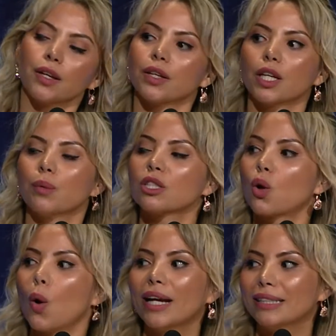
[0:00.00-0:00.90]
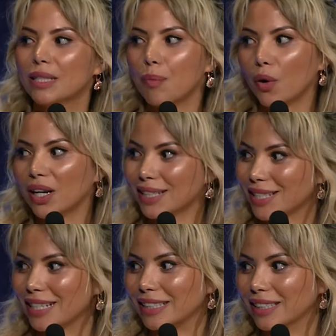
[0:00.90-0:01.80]
It was quite
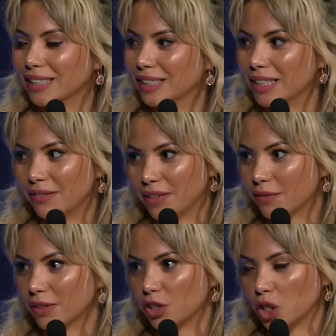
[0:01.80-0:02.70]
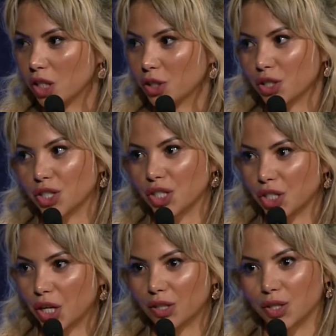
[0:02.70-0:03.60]
depressing living from shelters to
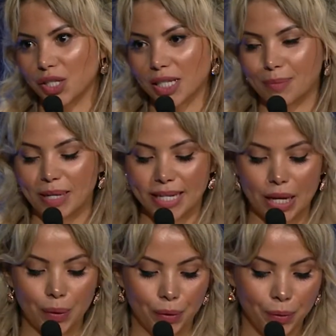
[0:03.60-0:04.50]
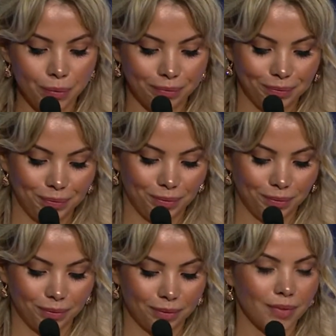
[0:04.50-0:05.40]
shelters, let me tell you.
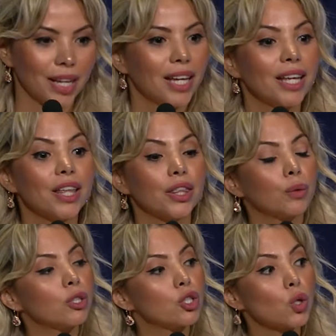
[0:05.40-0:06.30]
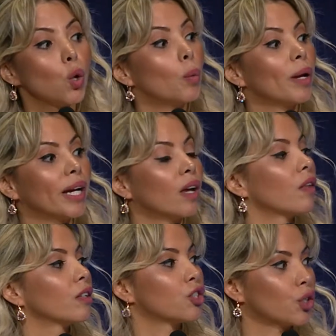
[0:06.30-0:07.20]
There were so many
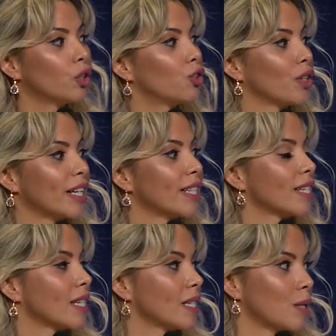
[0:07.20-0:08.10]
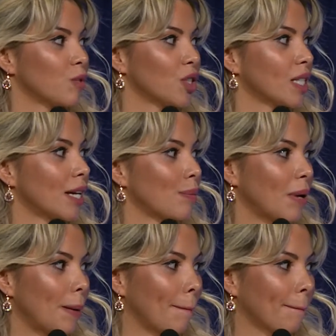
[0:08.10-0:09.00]
other children in the system just like me.